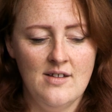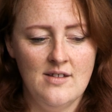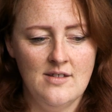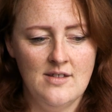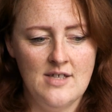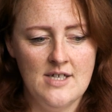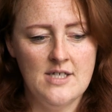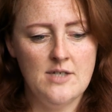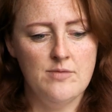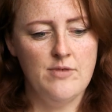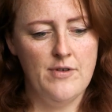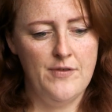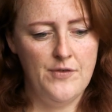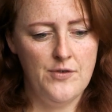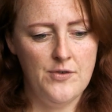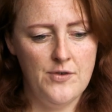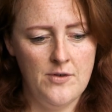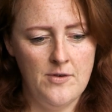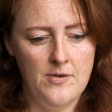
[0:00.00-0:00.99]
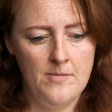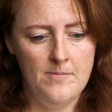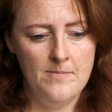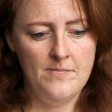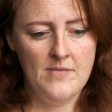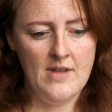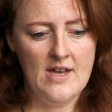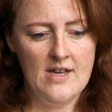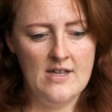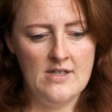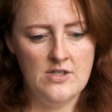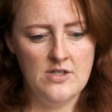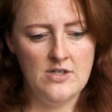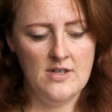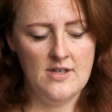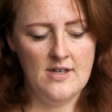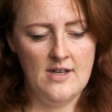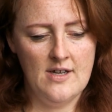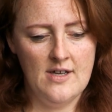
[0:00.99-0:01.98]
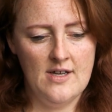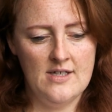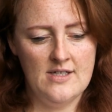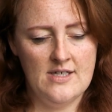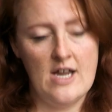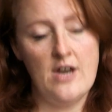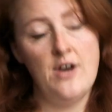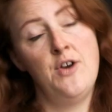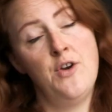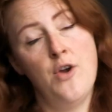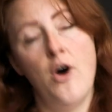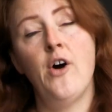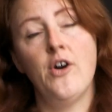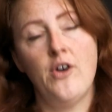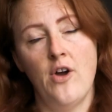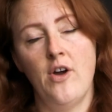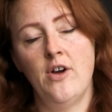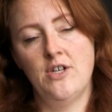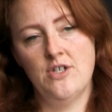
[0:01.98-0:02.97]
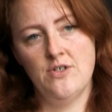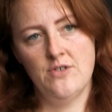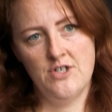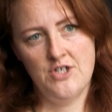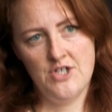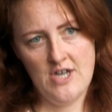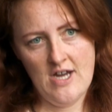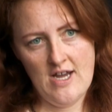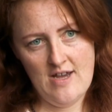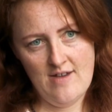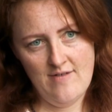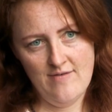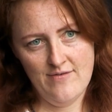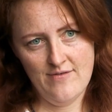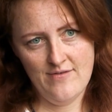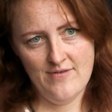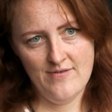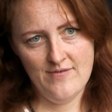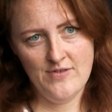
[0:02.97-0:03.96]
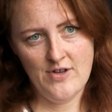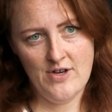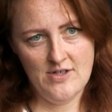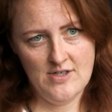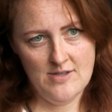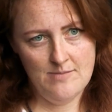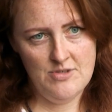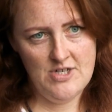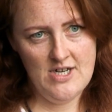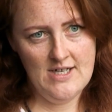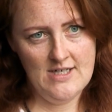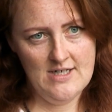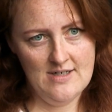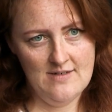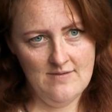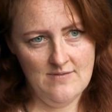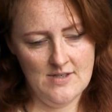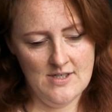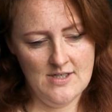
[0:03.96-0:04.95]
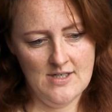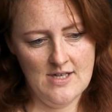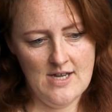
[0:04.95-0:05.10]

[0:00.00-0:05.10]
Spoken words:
This reform is not going to achieve those objectives.